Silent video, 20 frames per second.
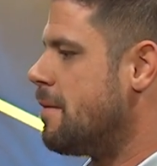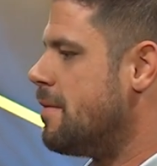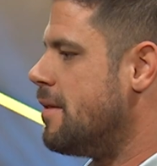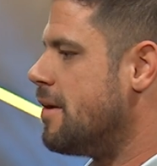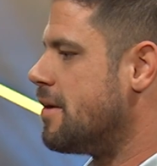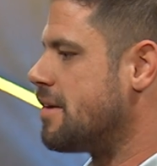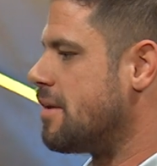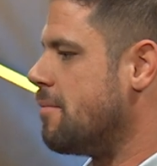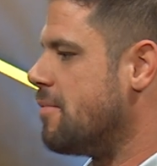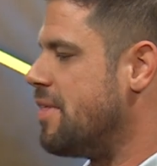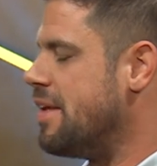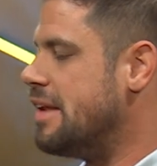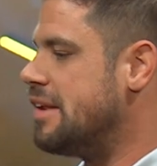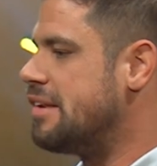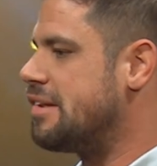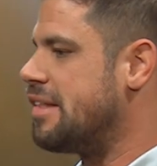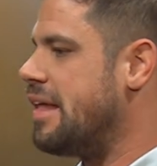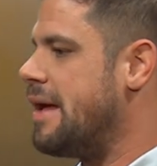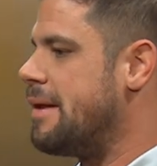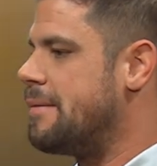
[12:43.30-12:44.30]
There are some
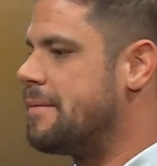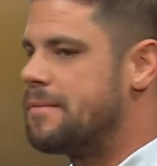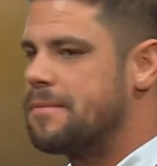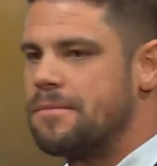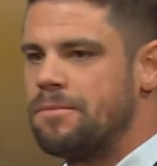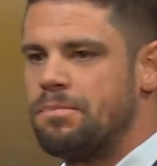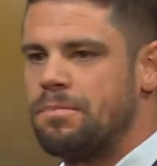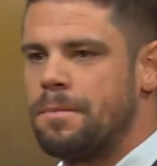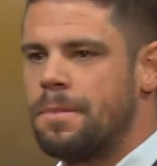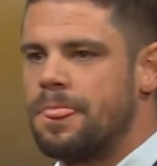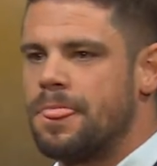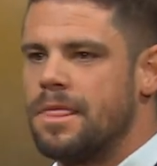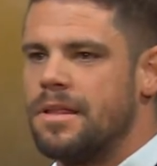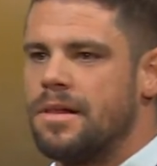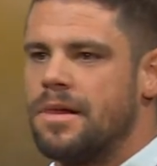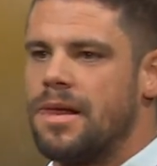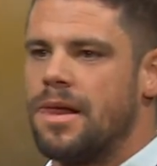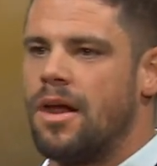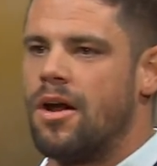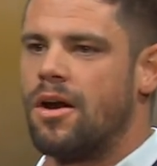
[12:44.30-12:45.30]
things that
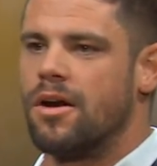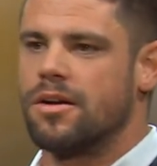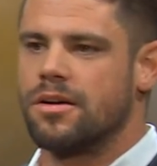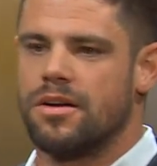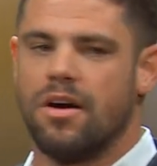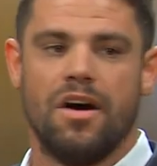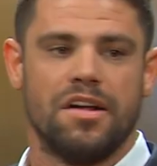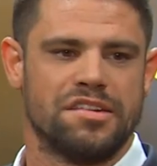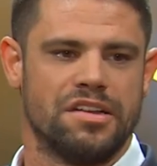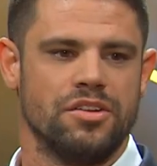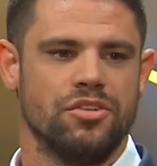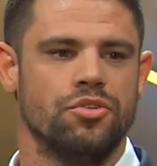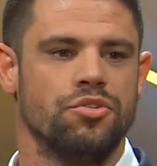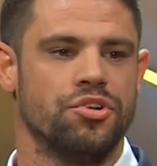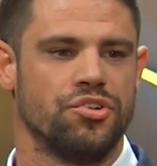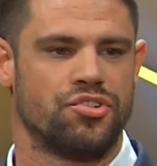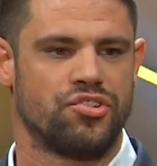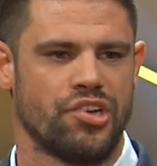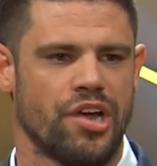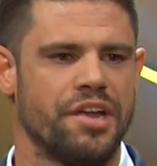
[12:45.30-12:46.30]
are causing you
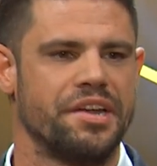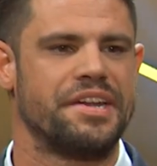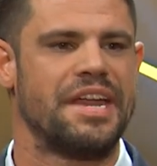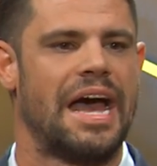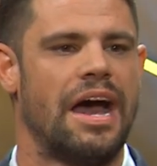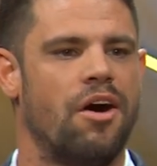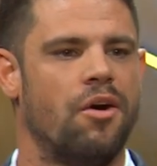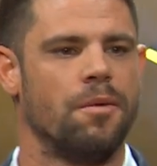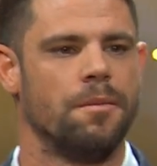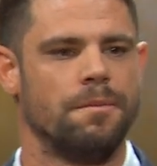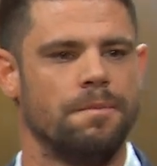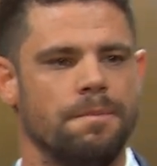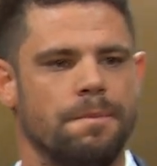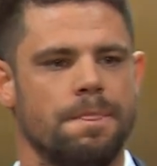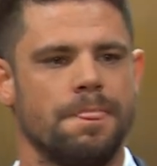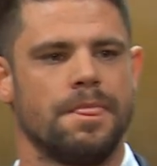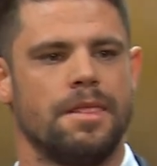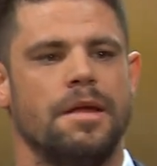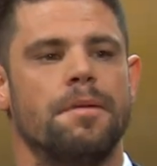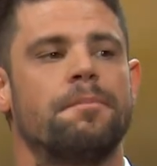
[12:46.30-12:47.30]
to shut down,
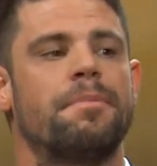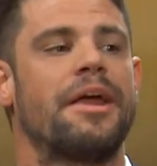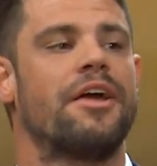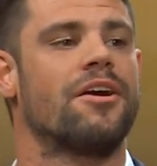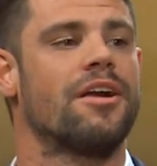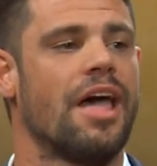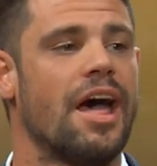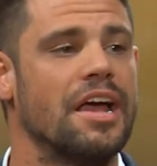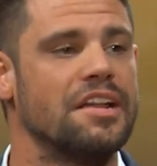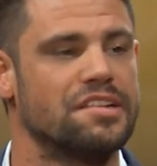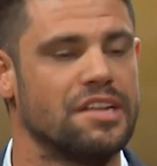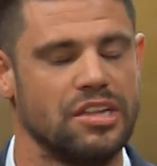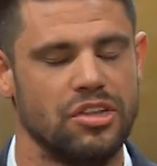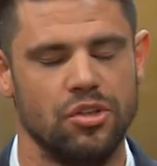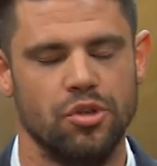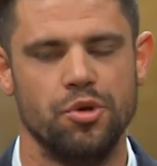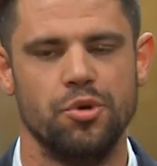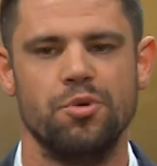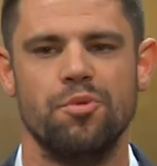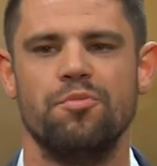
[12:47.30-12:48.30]
they're paralyzing
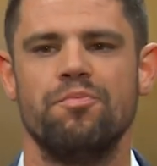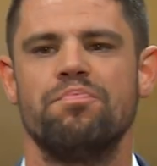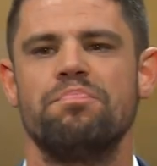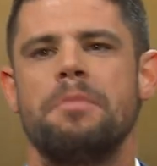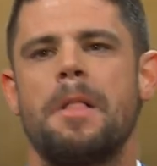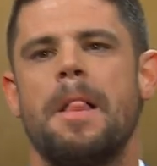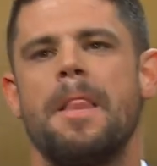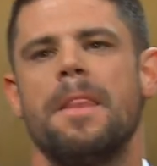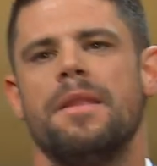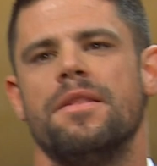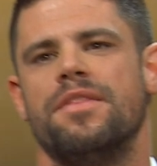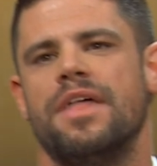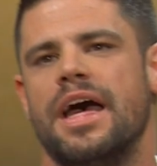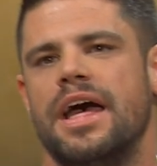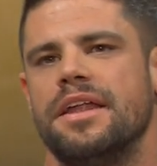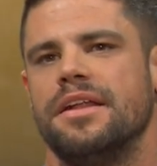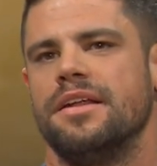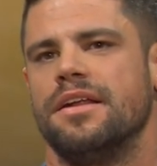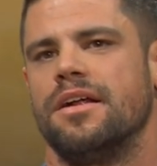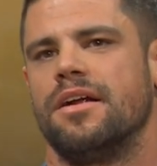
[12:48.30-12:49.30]
you,
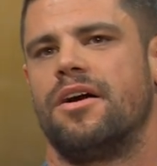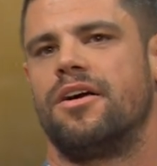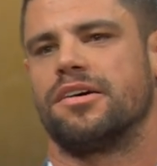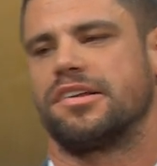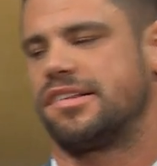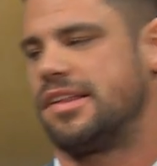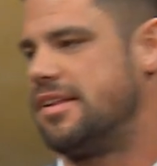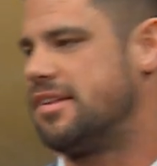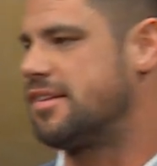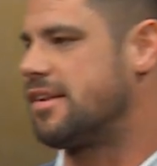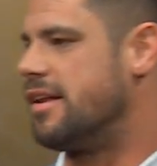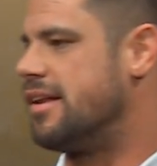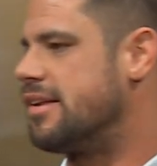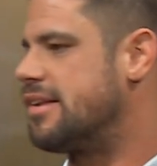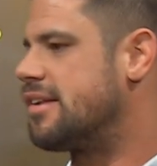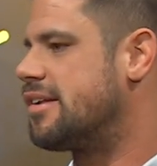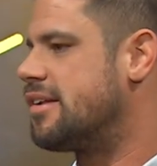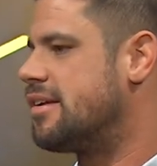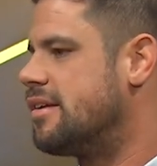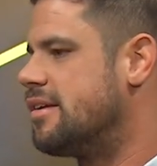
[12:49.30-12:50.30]
that are
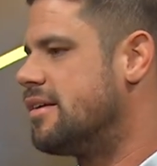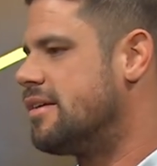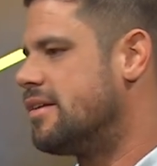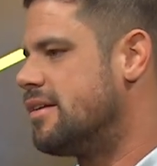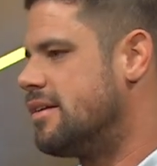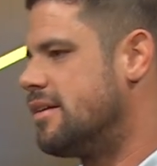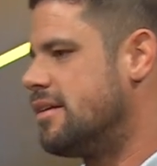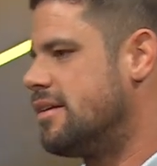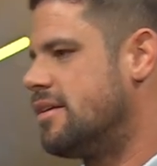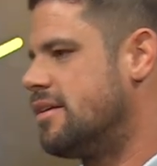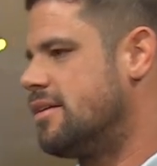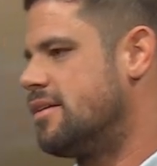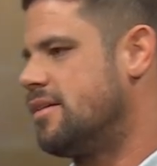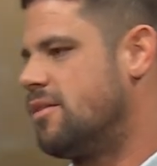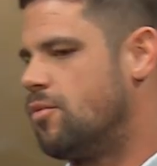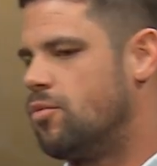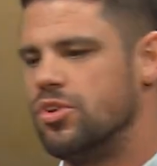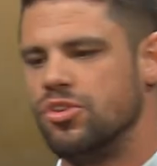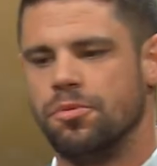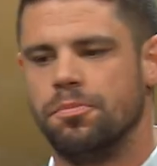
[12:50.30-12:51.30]
senseless
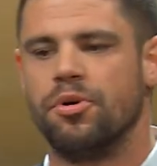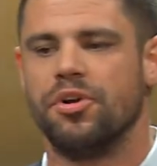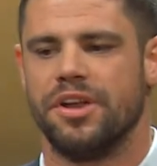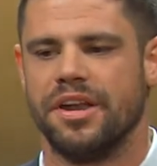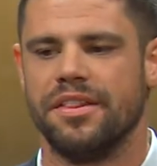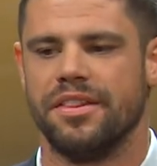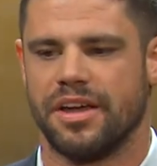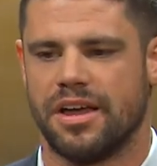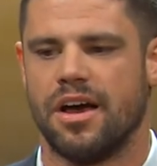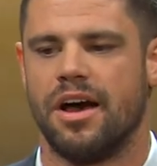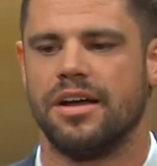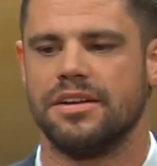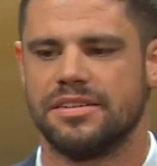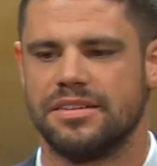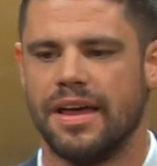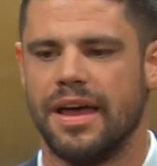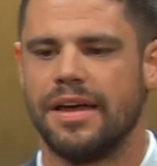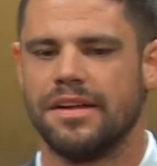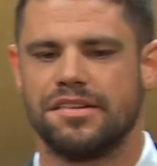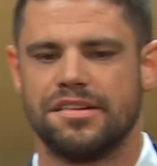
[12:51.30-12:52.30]
when you put it in the
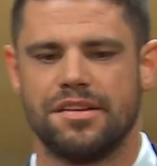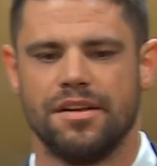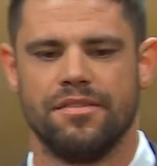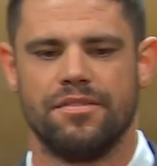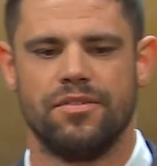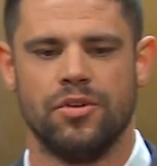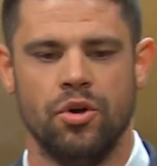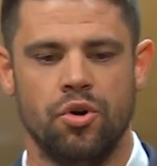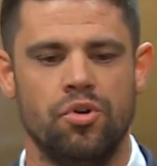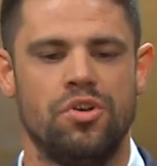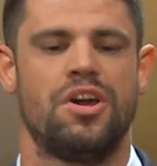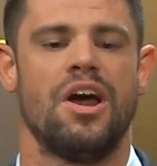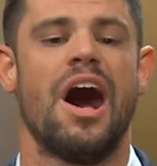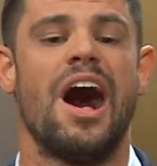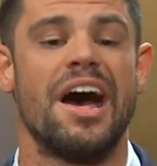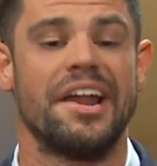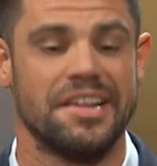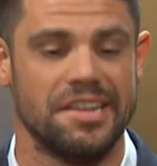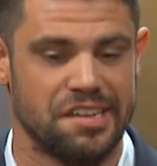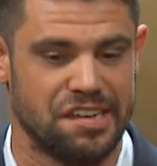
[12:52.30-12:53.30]
context of who
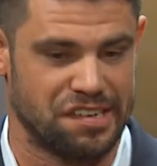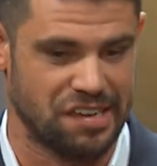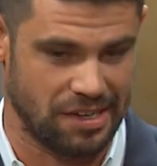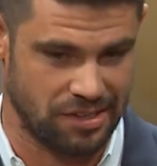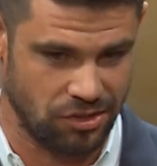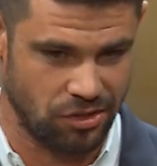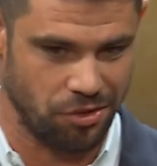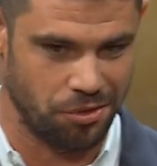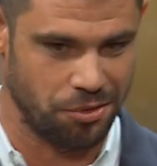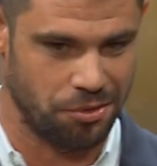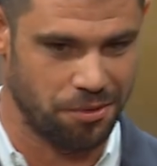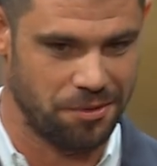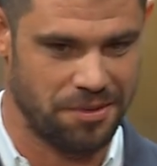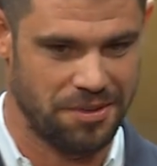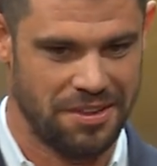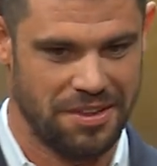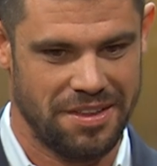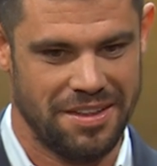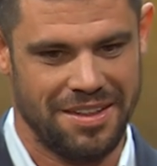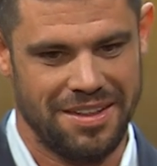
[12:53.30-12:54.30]
God is in you
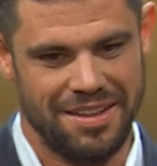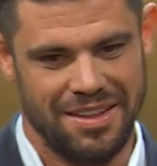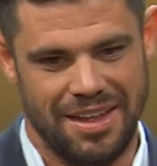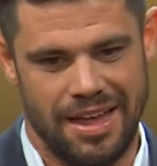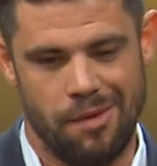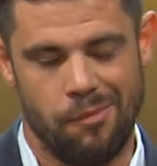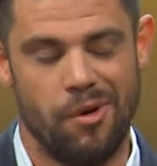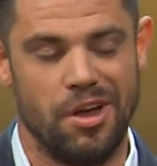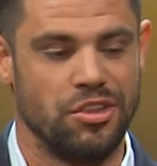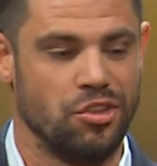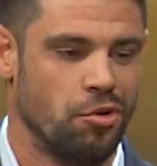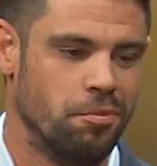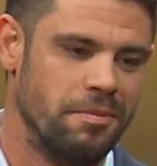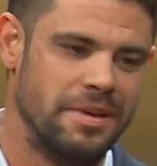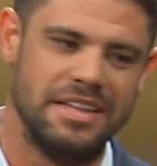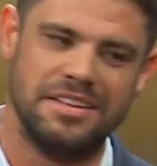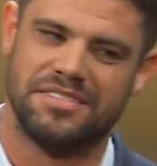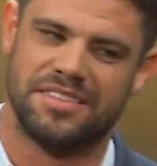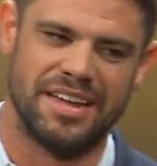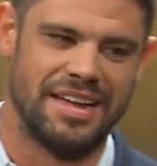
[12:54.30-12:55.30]
and what you
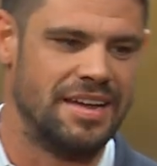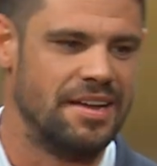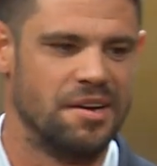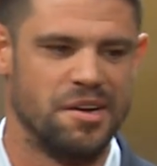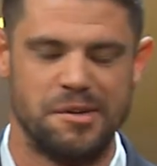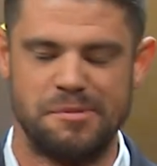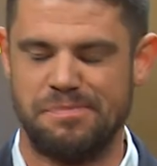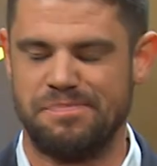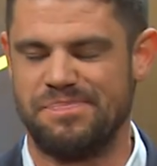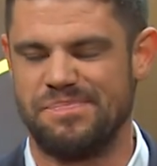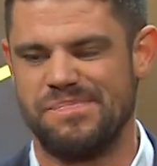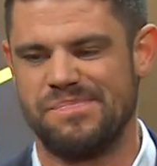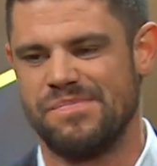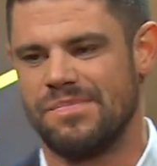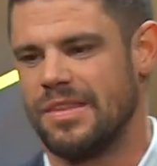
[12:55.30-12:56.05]
mean to Him.